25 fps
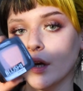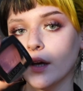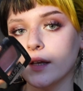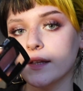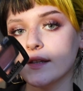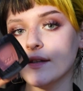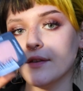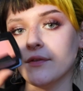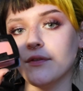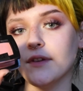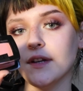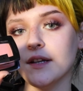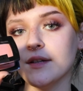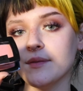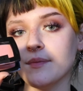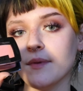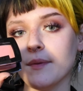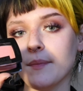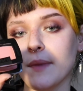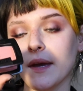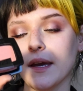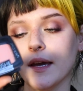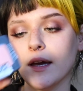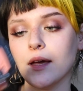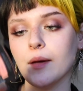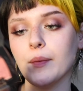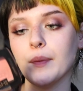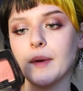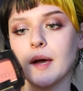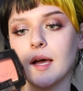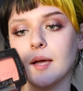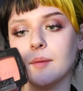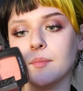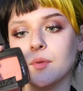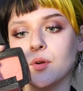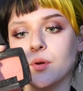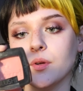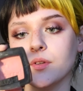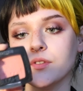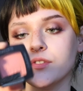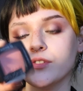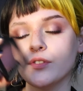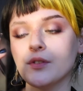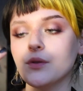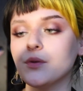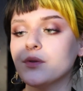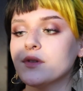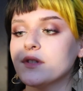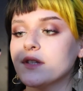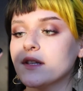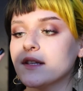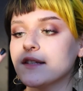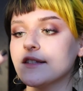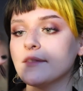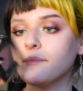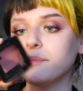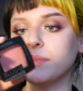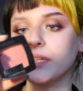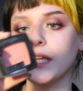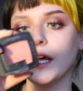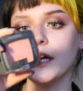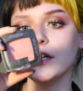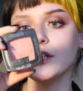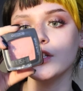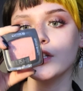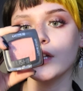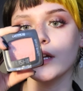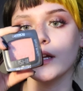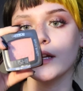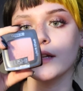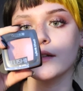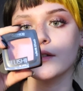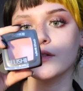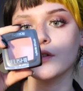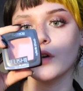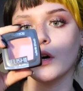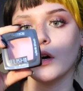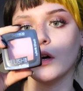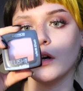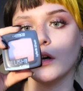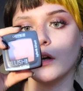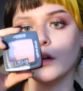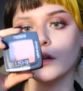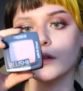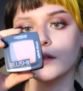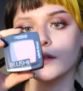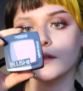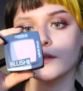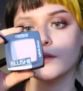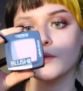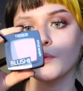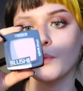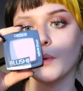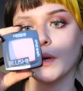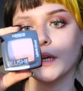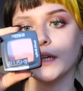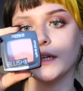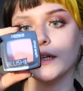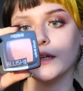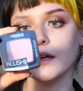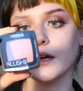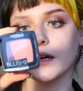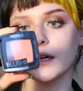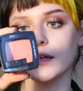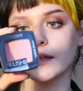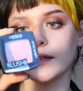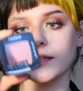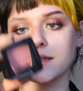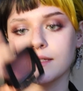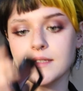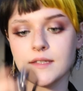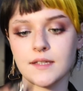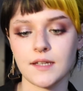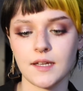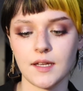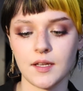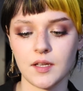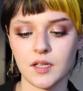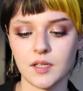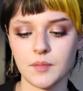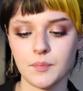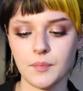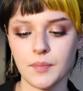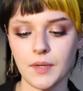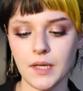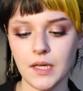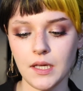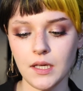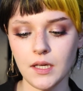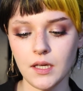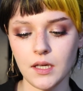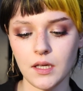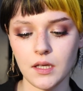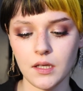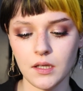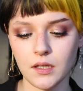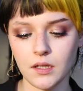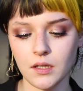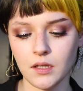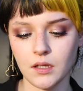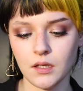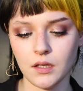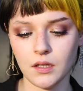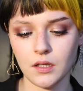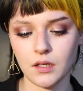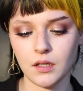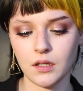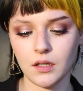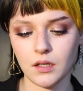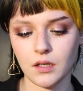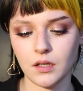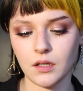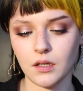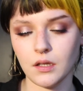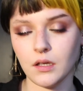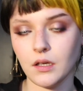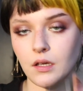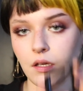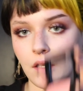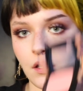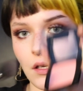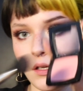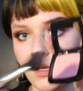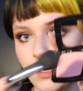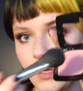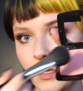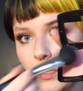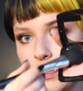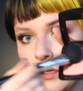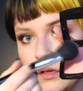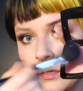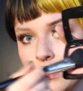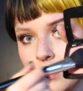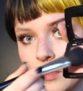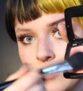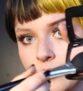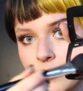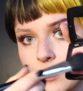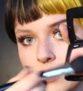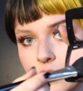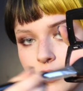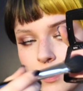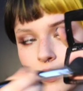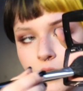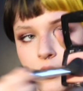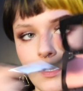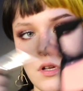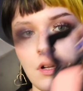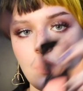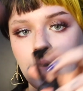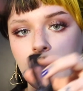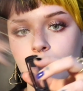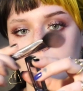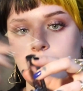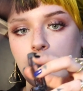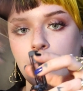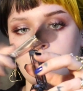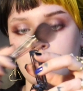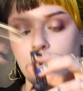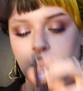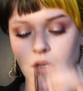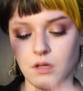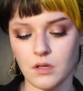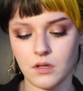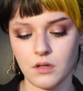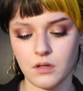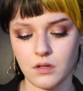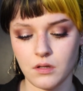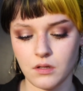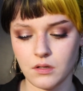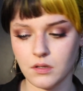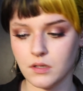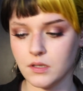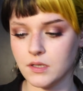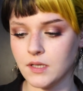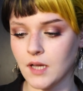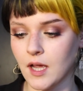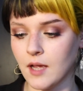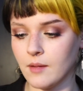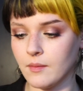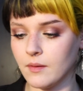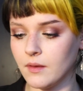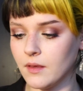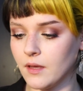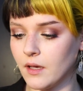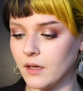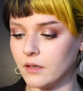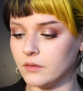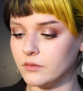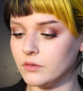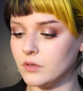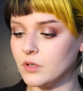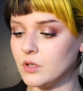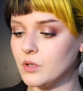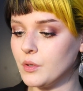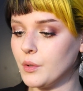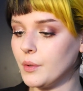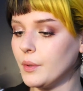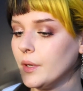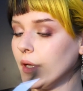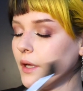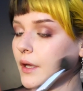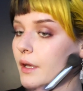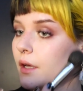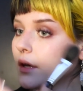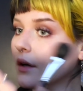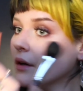To finish my makeup, I'm going to use this blush. It is called 20 Glistening Pink. And I'm just gonna go dabbing that real quick.